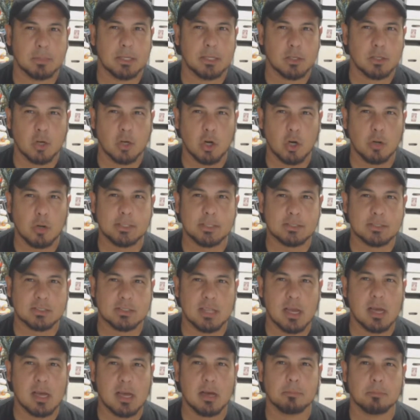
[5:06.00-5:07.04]
in Kirby's
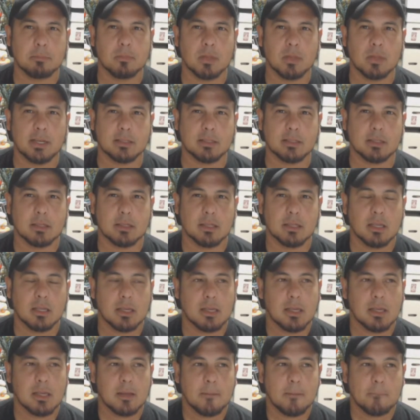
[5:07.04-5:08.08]
Tom, like
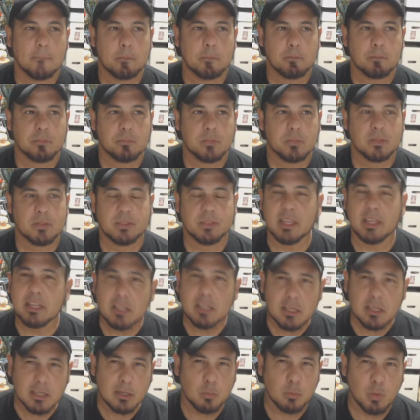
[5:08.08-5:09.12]
they
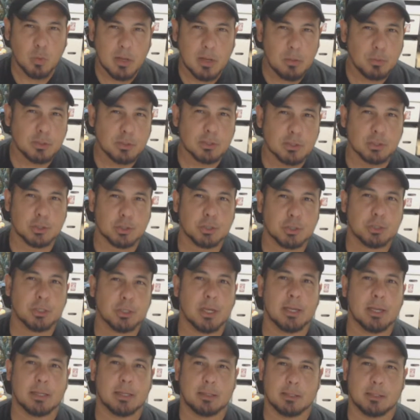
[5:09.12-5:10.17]
could get away with this
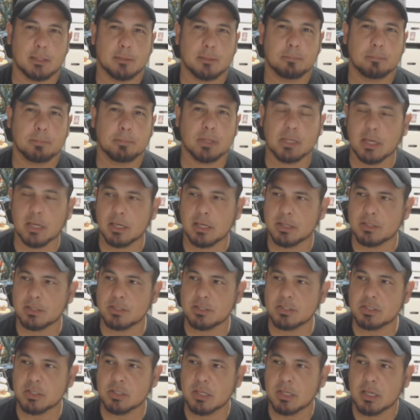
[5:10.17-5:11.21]
shit
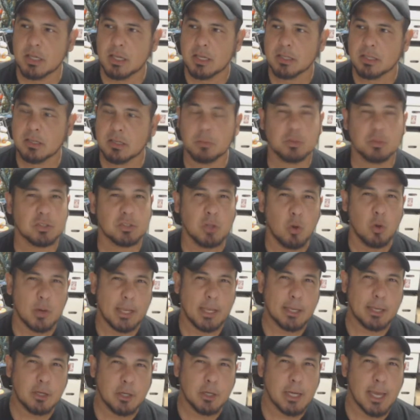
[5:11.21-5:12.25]
because there was no
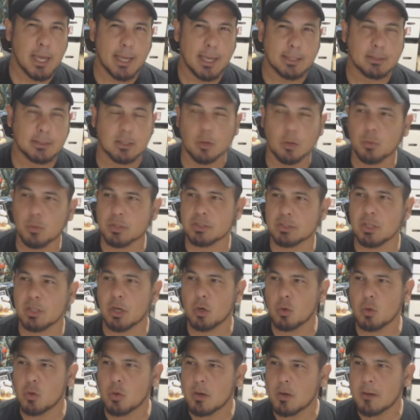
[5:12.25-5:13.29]
internet. There was
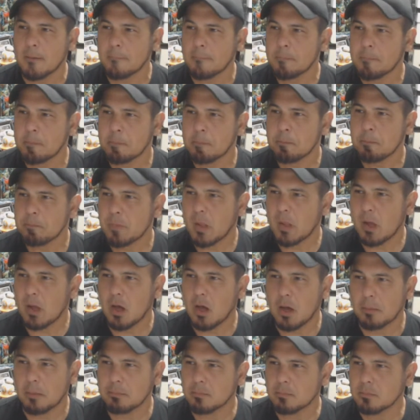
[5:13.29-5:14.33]
no,
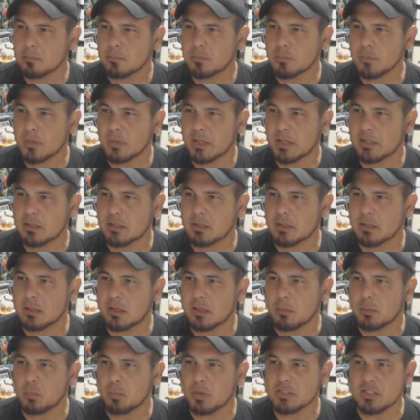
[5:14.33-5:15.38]
like,
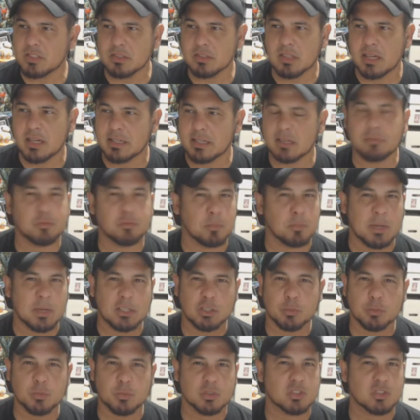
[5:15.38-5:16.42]
it wasn't like
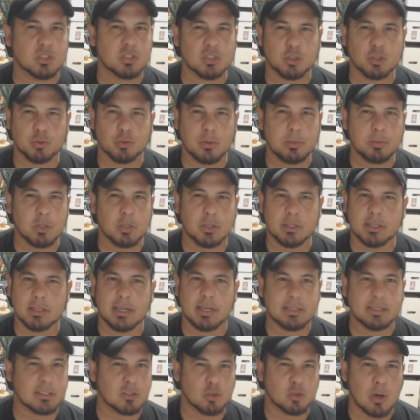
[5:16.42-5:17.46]
information was distributed
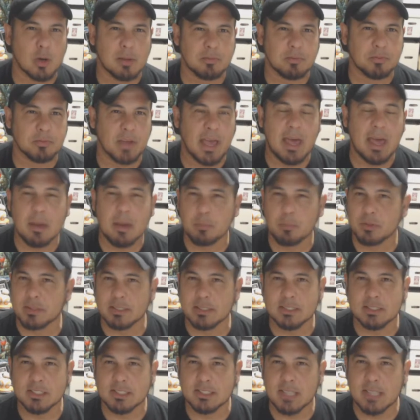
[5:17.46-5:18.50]
at the drop of a hat
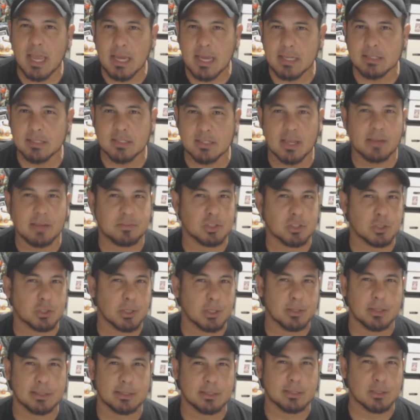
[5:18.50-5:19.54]
within seconds after
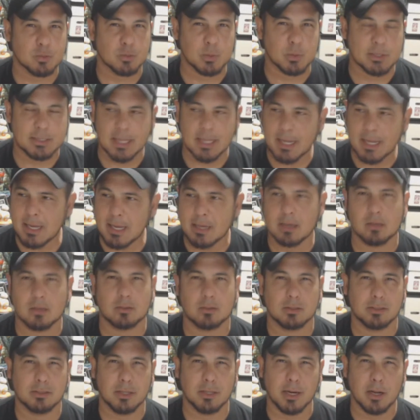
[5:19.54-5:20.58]
shit like this went down.
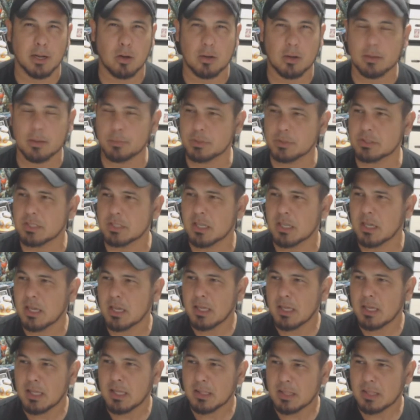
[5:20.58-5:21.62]
You know, it was
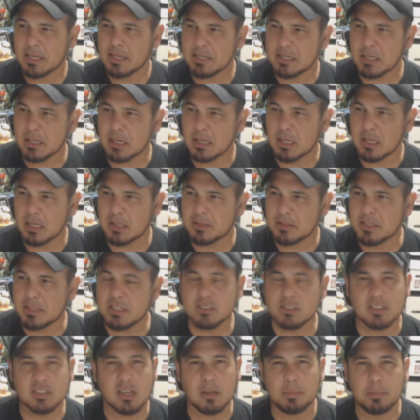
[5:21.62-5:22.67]
like
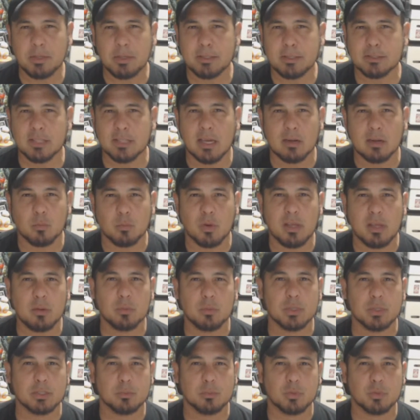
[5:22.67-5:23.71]
these companies got away
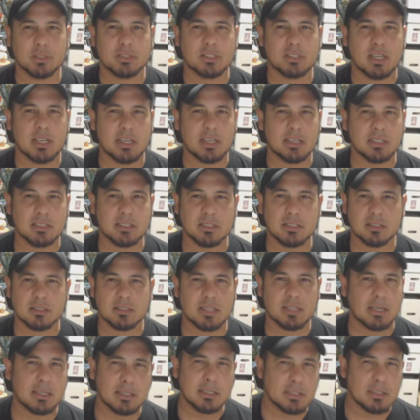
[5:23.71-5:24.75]
with taking
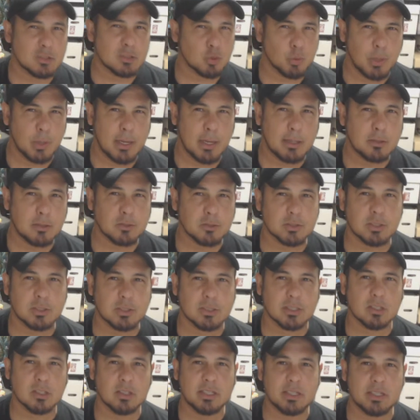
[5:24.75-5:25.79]
these creators to the
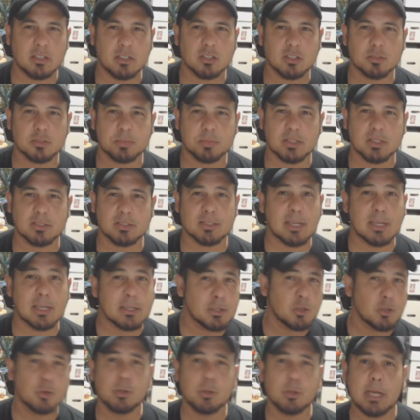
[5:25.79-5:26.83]
cleaners because they
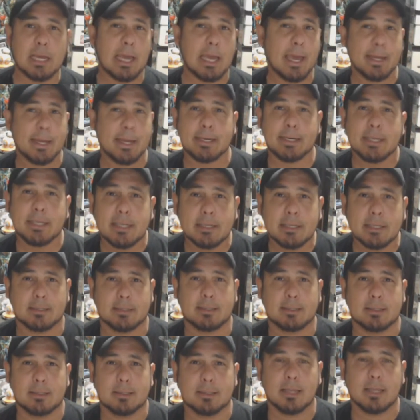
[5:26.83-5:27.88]
knew they had to eat.
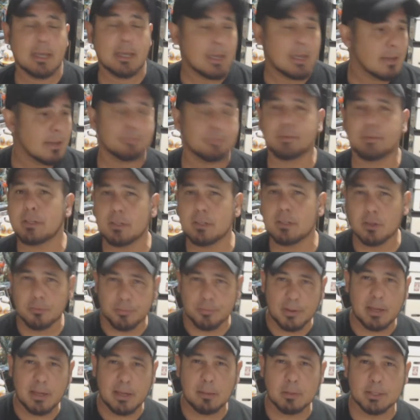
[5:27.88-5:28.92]
They had to feed their
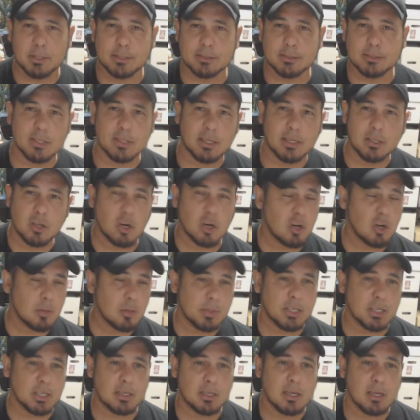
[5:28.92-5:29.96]
families. And
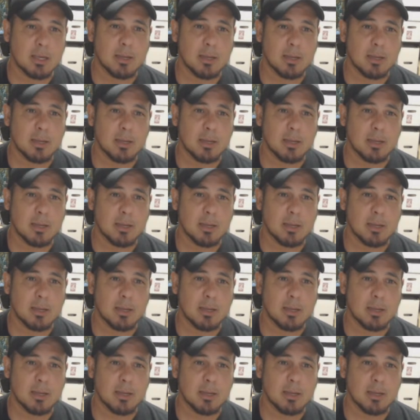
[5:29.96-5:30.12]
Kirby,